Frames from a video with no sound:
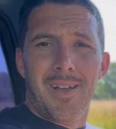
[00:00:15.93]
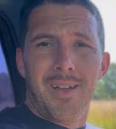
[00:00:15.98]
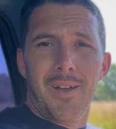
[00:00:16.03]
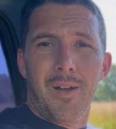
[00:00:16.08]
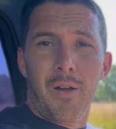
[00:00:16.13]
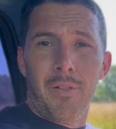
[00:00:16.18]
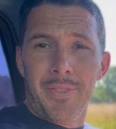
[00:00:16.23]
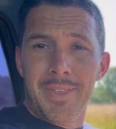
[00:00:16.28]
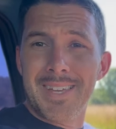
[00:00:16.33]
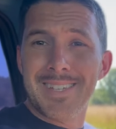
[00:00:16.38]

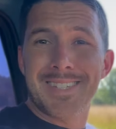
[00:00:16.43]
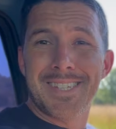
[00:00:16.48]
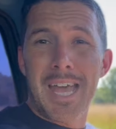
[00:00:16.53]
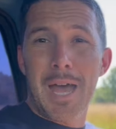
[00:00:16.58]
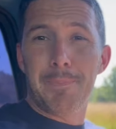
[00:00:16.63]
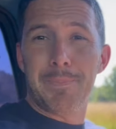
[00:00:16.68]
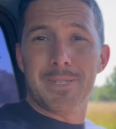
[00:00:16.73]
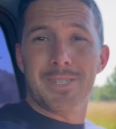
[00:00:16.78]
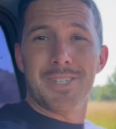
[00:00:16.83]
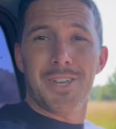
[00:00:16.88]
On this
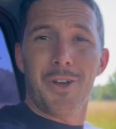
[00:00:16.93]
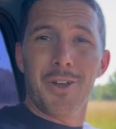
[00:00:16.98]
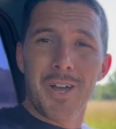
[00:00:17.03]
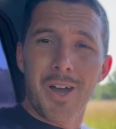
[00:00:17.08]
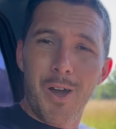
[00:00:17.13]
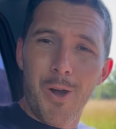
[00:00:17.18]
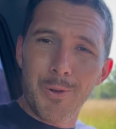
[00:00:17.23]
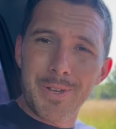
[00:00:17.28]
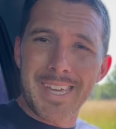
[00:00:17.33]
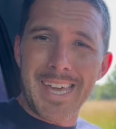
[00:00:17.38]
episode
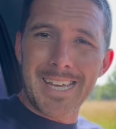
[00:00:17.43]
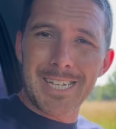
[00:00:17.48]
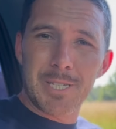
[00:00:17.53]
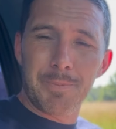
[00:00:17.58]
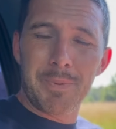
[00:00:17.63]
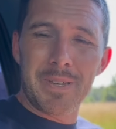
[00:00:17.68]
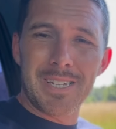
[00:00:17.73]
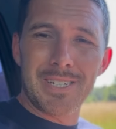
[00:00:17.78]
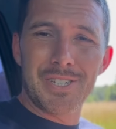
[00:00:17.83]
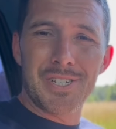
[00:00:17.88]
of OK
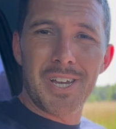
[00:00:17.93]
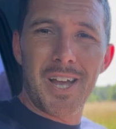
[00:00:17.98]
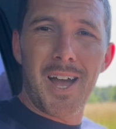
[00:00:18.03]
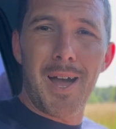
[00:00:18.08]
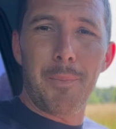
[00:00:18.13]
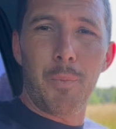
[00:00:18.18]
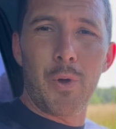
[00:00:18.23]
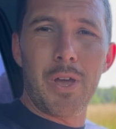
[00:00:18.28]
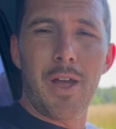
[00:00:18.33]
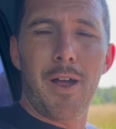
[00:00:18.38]
Speed
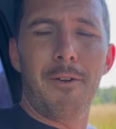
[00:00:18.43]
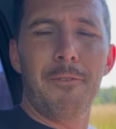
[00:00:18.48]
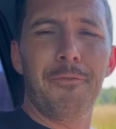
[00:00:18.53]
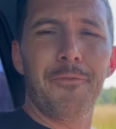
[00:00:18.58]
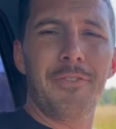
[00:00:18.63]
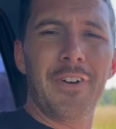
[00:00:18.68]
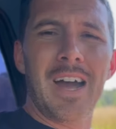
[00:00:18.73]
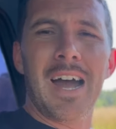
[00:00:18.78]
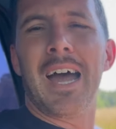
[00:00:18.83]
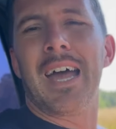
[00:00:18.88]
Shop, we are
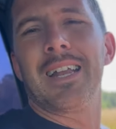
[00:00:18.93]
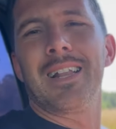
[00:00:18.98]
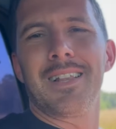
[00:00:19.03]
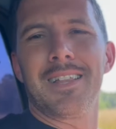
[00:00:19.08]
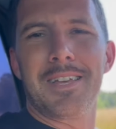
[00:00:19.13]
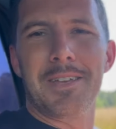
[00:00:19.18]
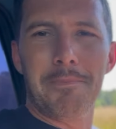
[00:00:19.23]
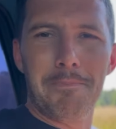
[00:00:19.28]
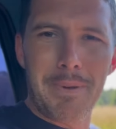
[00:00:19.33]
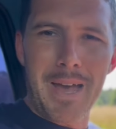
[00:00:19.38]

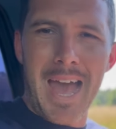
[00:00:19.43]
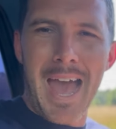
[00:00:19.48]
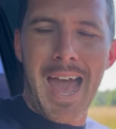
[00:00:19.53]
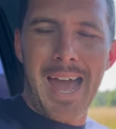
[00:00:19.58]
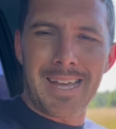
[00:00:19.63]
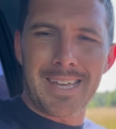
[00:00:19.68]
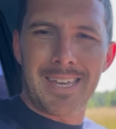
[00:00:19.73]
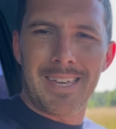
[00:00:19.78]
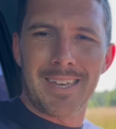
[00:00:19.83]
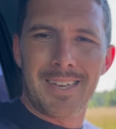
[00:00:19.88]
finally
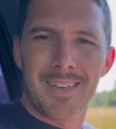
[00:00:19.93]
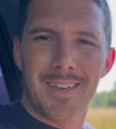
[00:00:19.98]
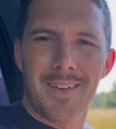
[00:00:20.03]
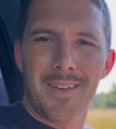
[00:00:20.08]
back